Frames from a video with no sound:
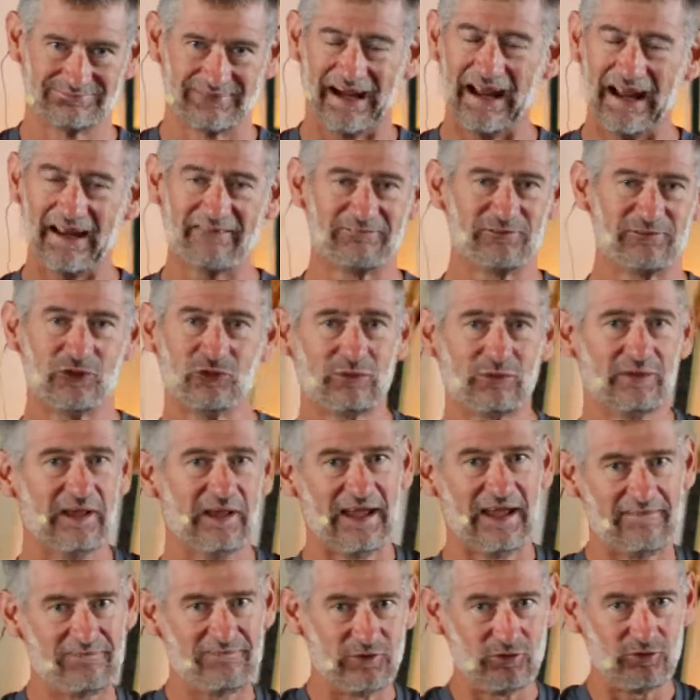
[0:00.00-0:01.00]
Right?
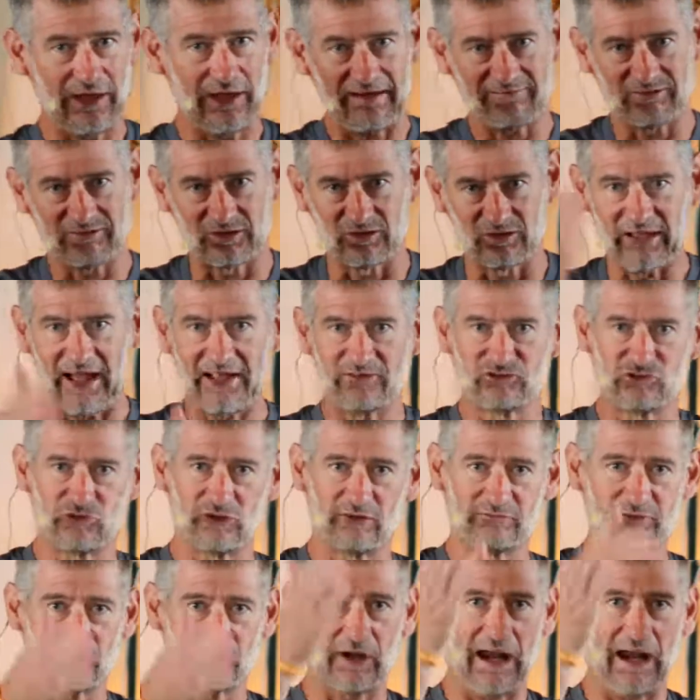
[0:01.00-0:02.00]
If you have a
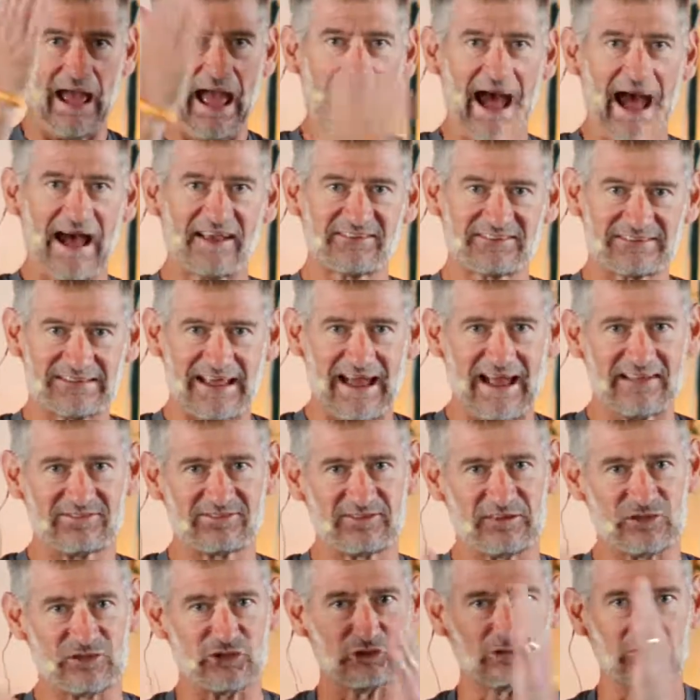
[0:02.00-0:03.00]
ledger of your
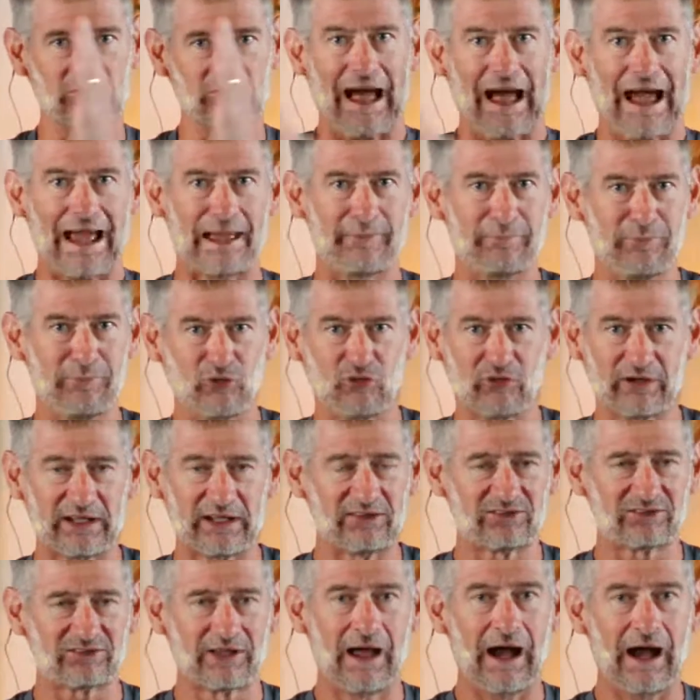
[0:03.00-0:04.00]
assets and your
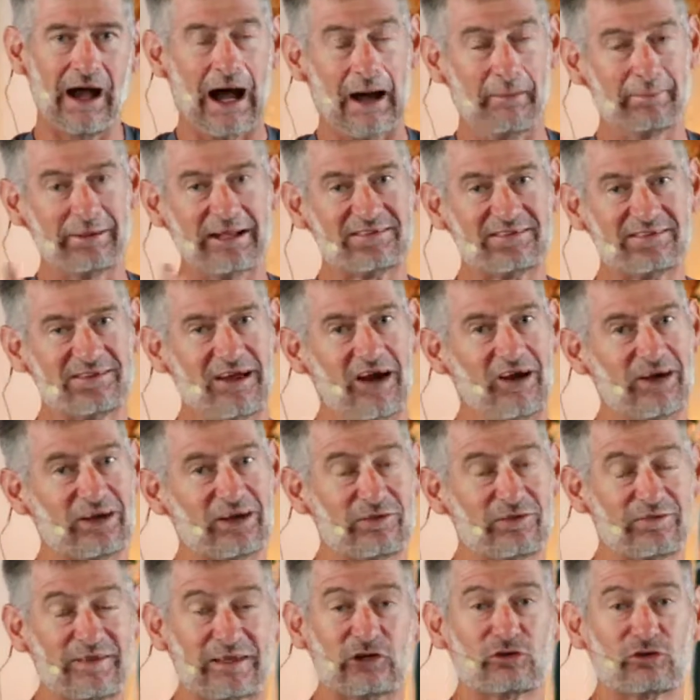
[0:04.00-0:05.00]
liabilities, I'm going to tell
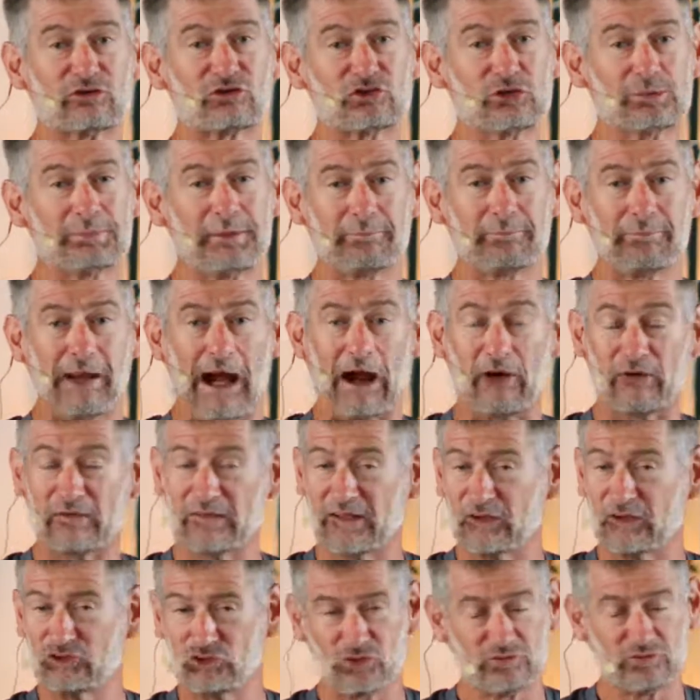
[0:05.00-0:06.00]
you that your superpower,
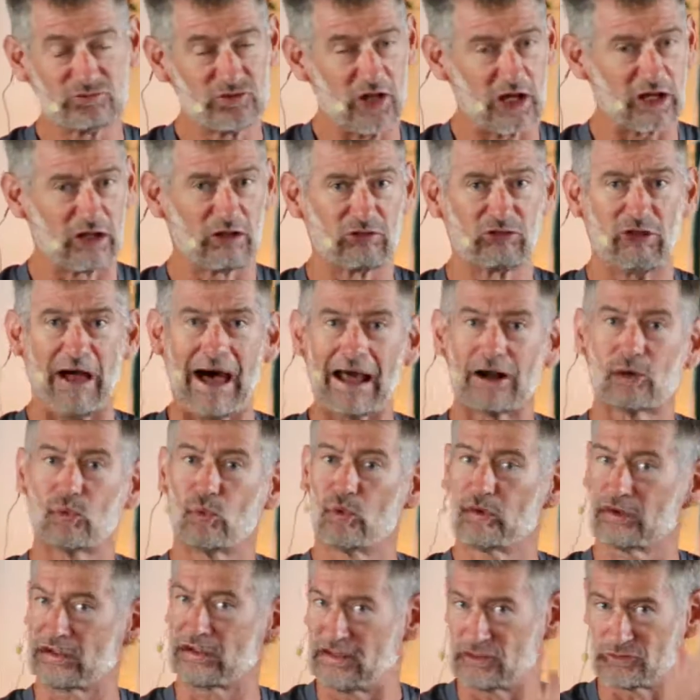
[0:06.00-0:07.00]
unless you've done a lot of
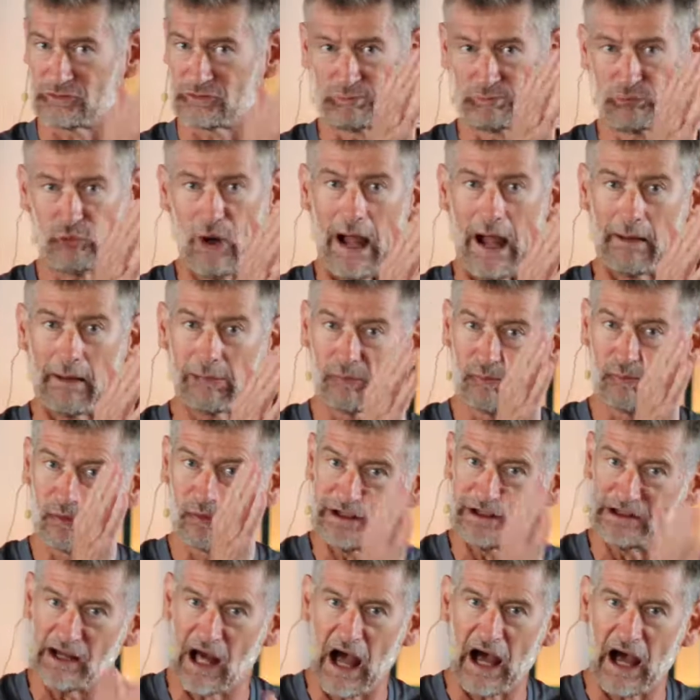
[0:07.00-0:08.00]
work, is
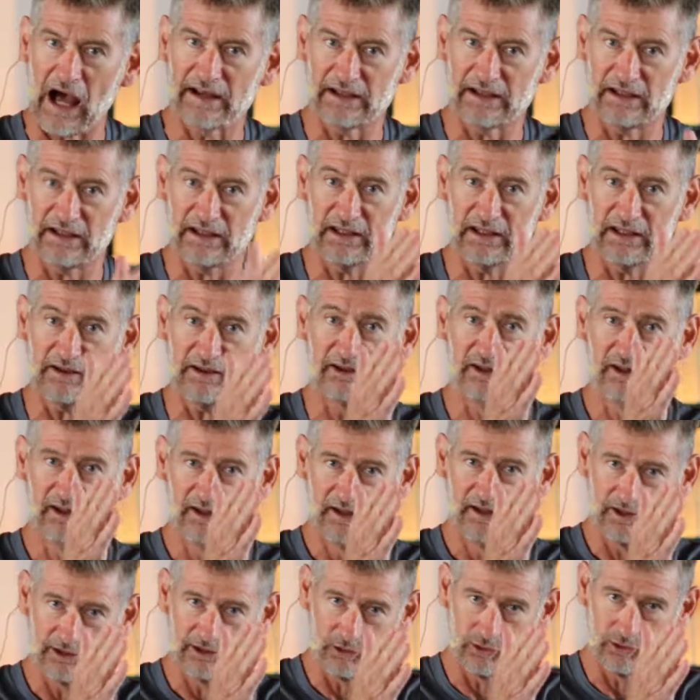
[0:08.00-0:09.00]
probably not in
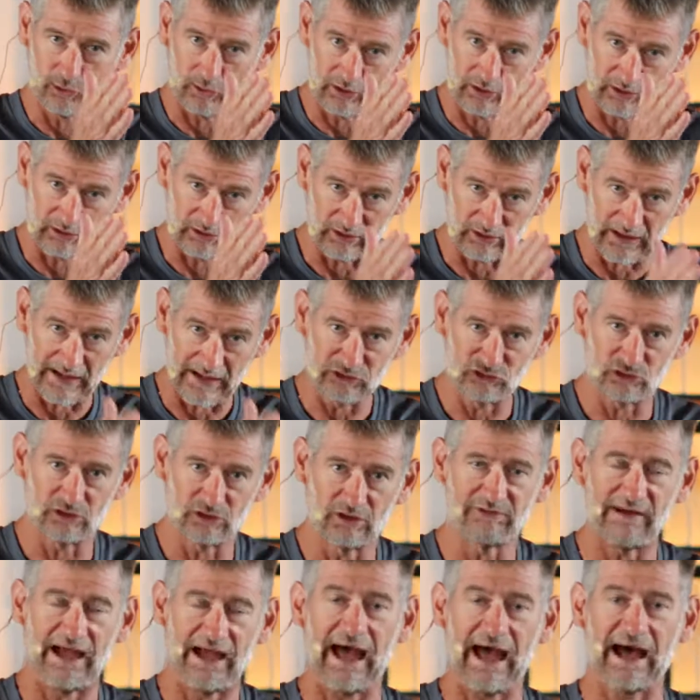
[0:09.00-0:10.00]
your
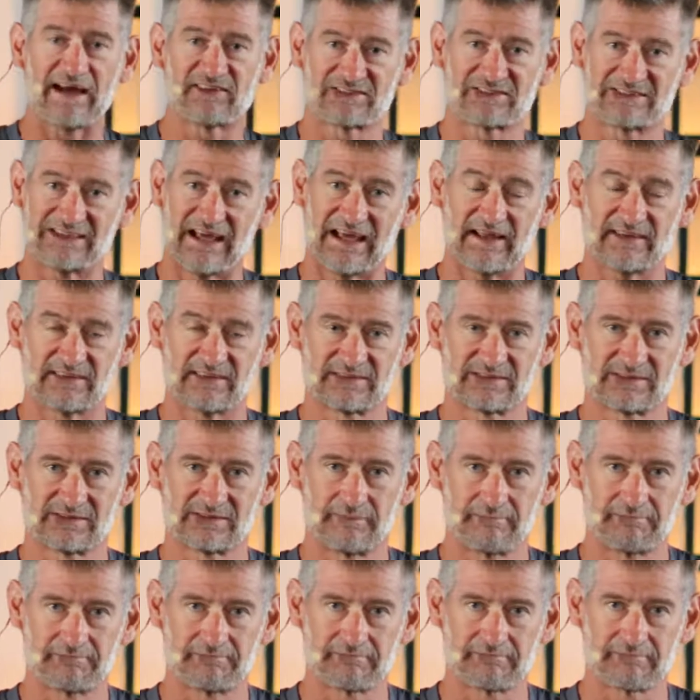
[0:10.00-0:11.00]
ledger of assets.